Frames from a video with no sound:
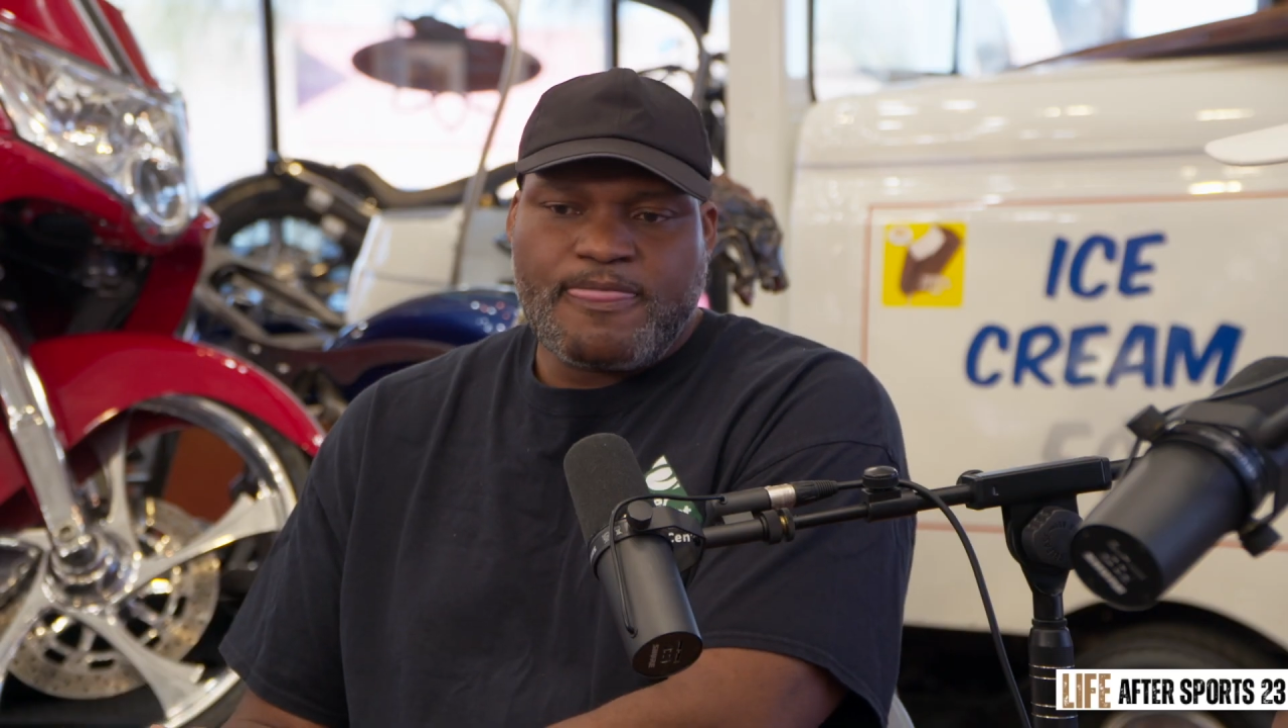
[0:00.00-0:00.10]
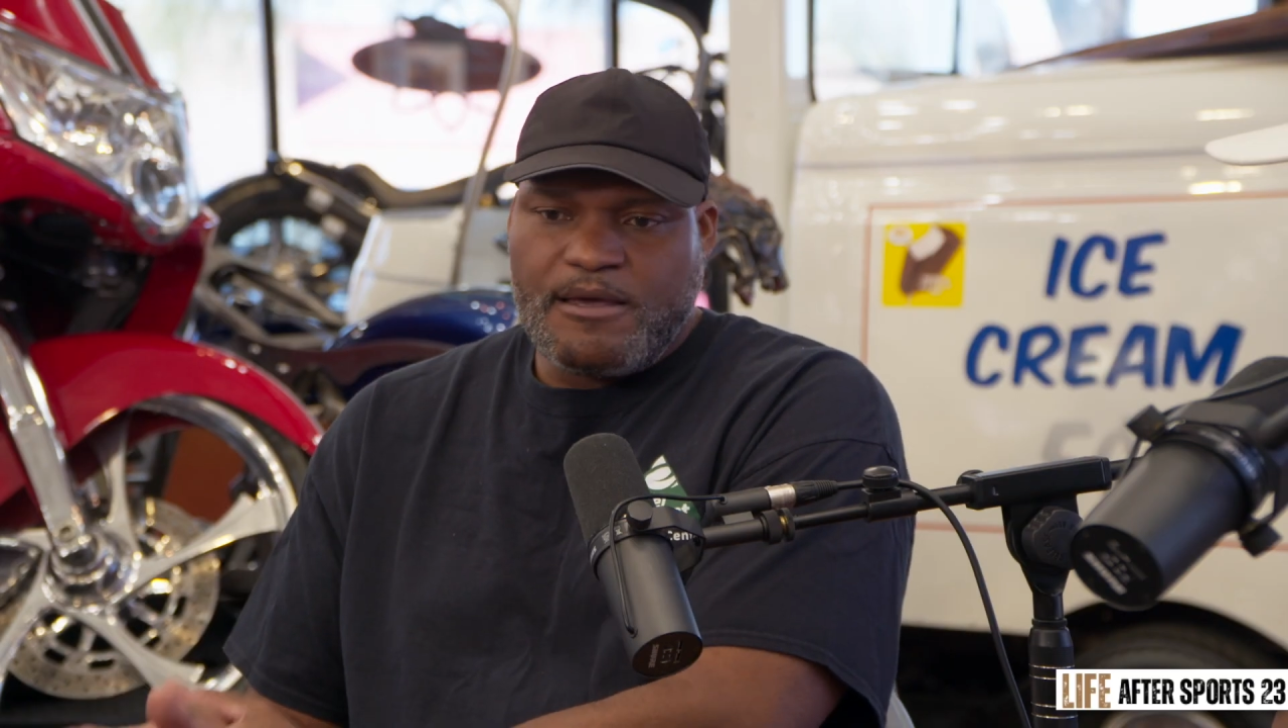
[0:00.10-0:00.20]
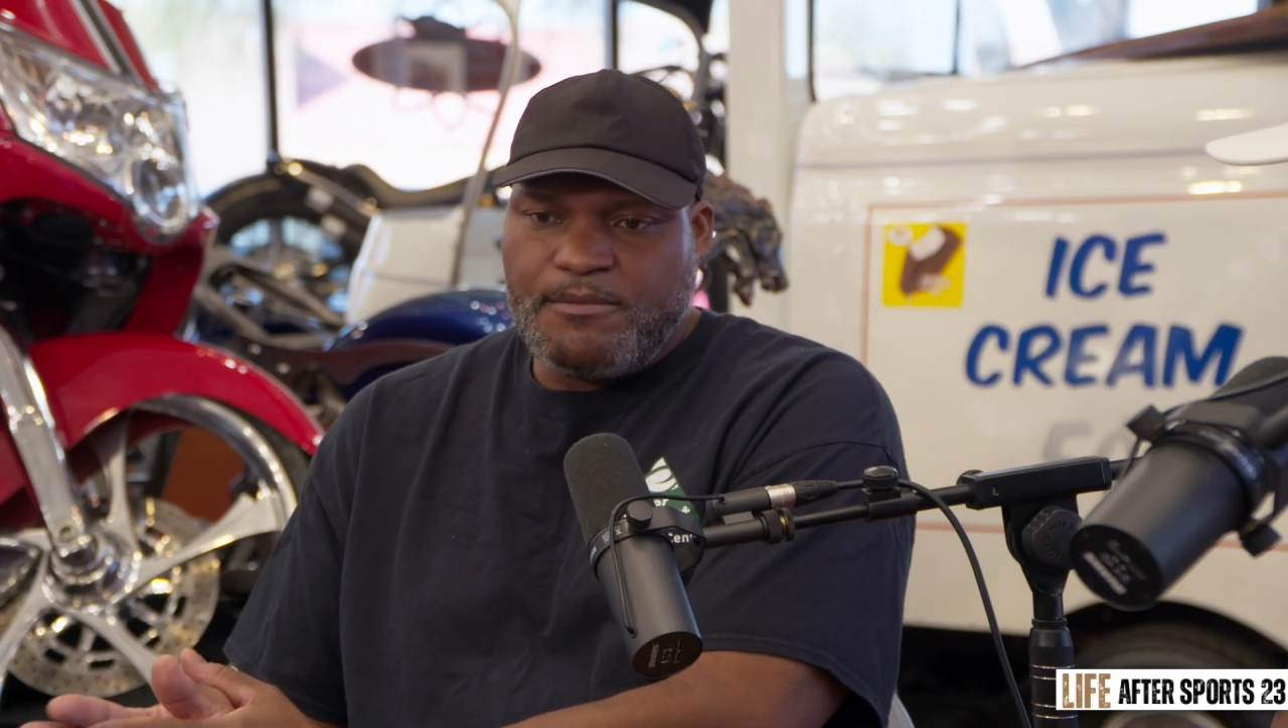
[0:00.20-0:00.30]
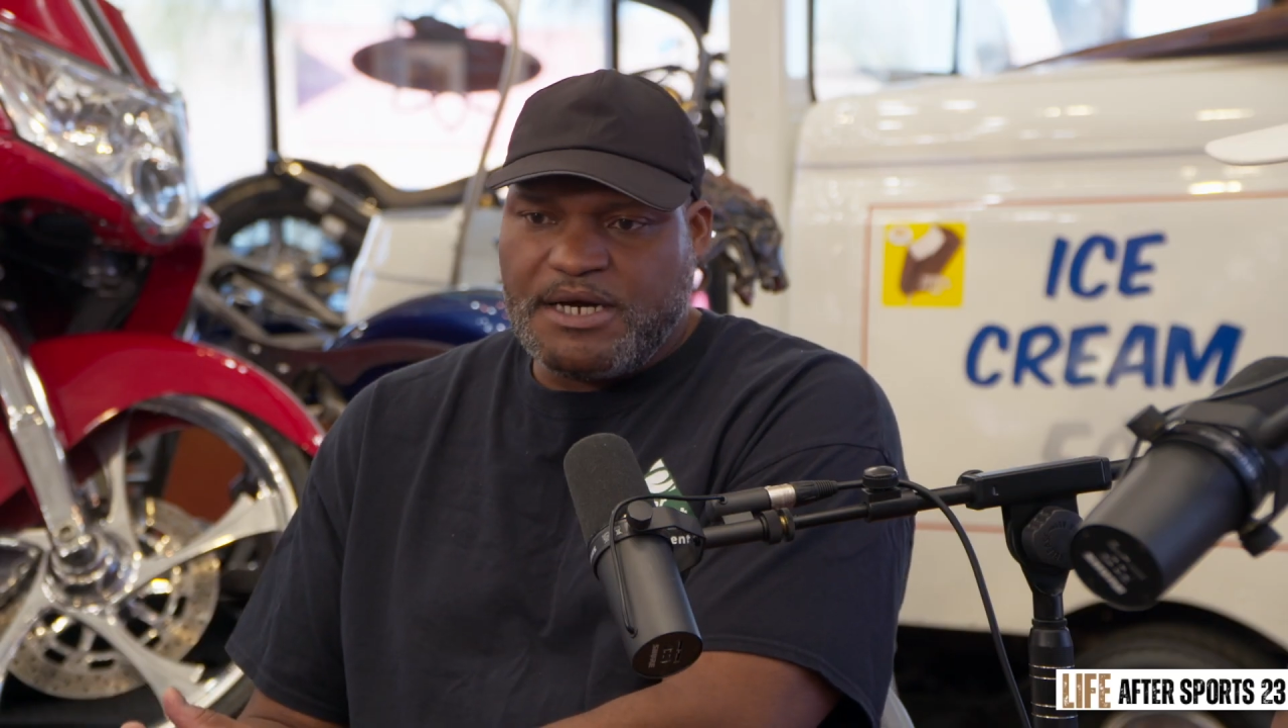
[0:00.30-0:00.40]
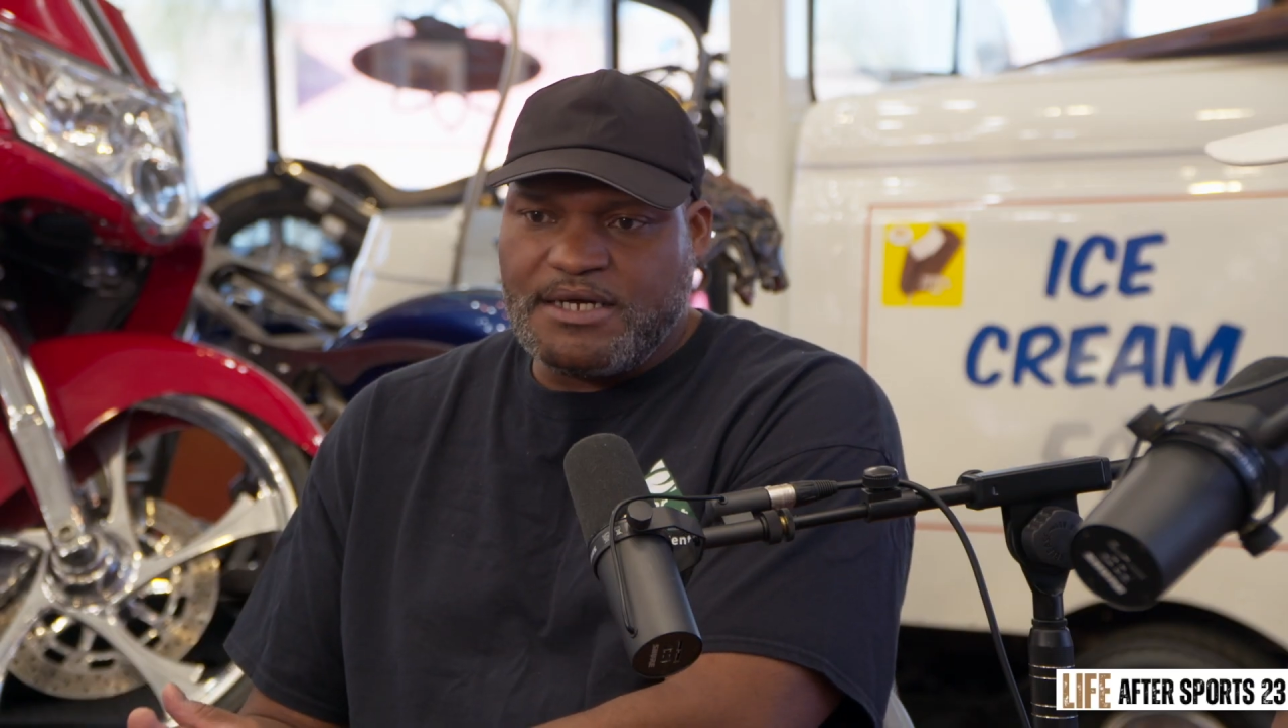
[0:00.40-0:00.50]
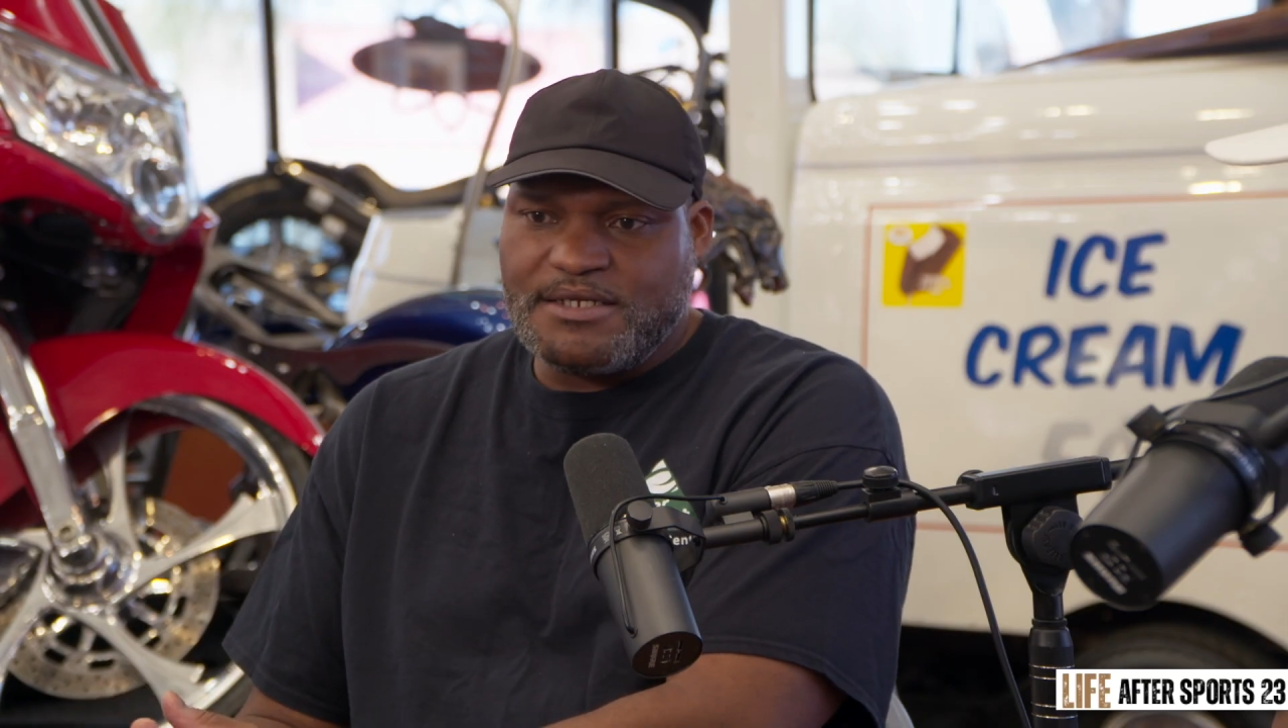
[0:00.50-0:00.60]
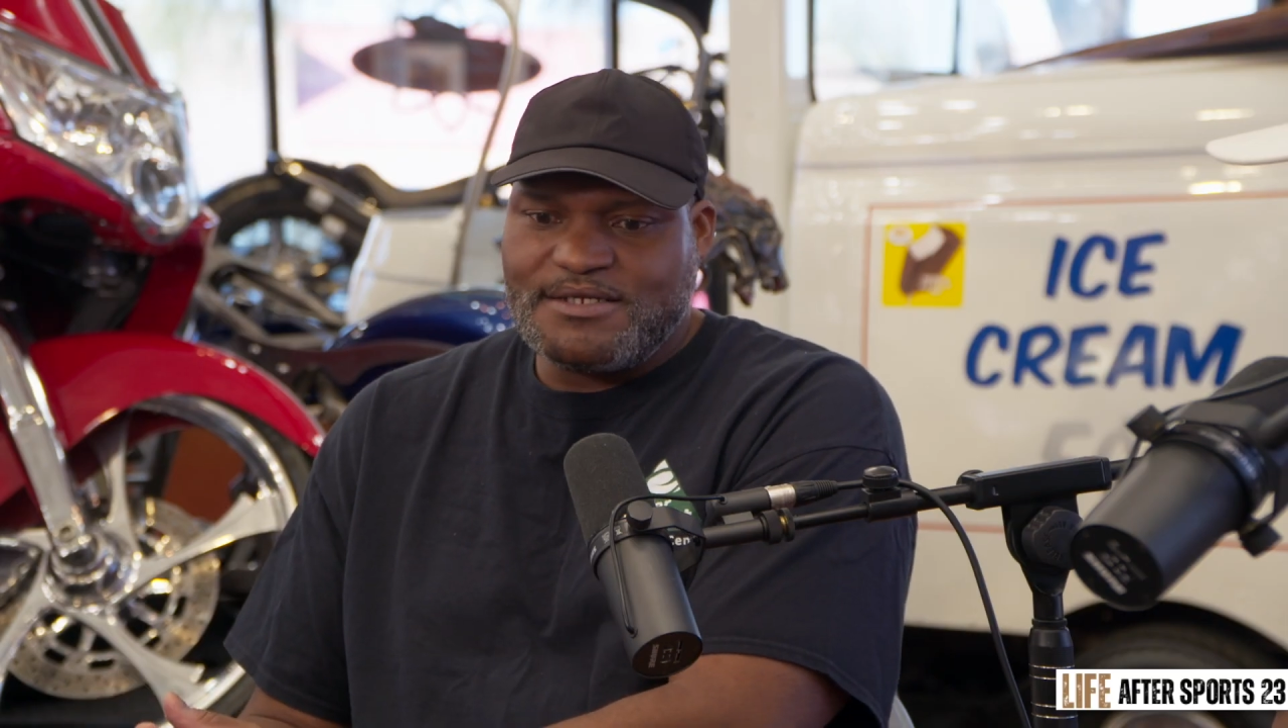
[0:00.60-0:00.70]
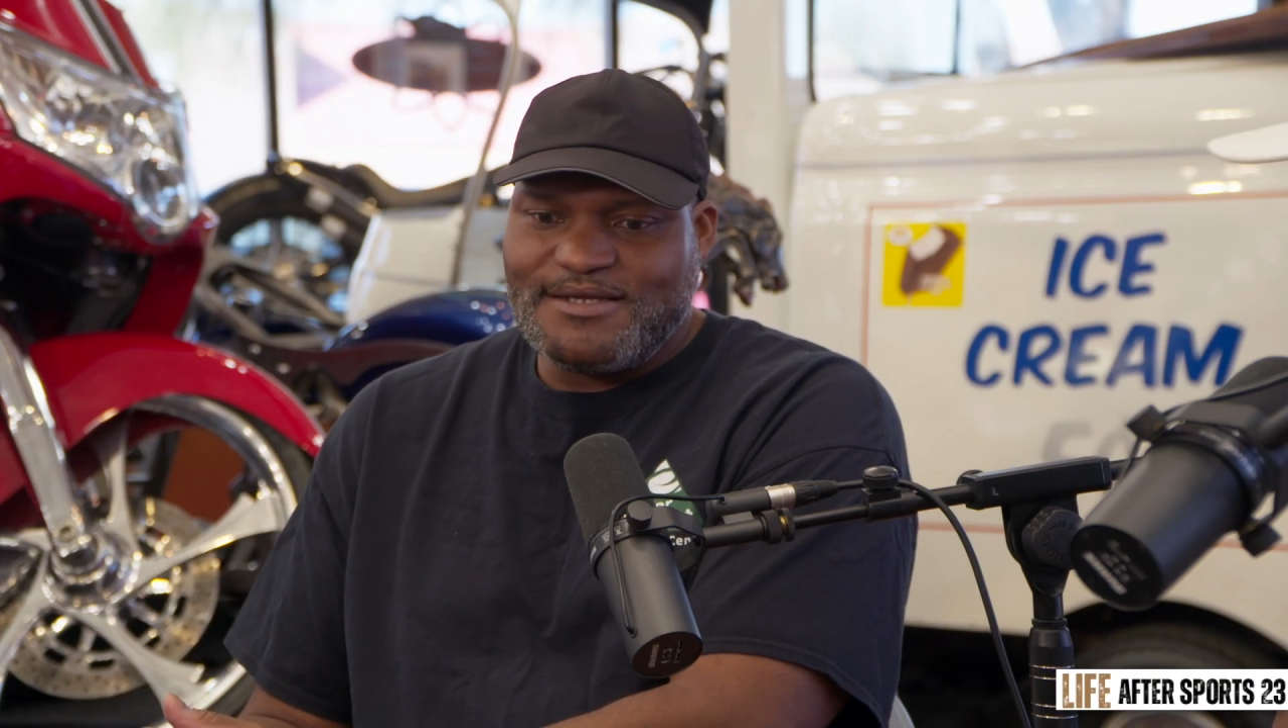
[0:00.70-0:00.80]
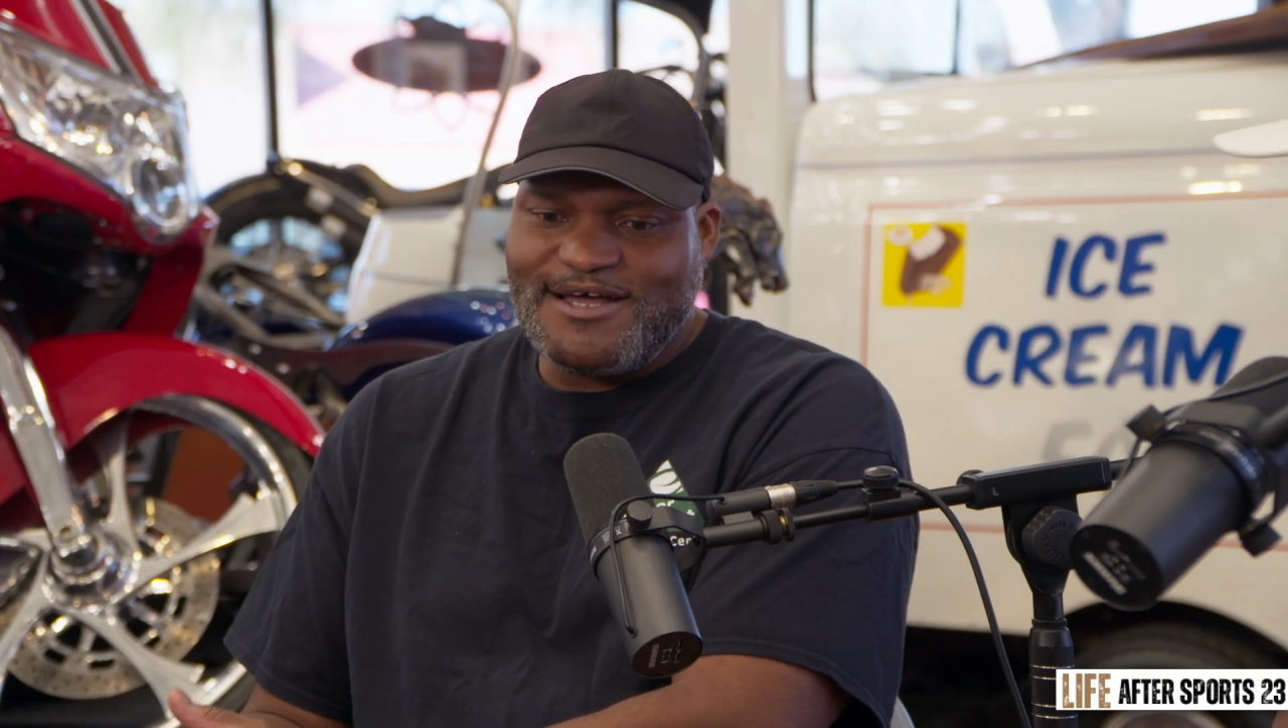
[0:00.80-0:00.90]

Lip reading: but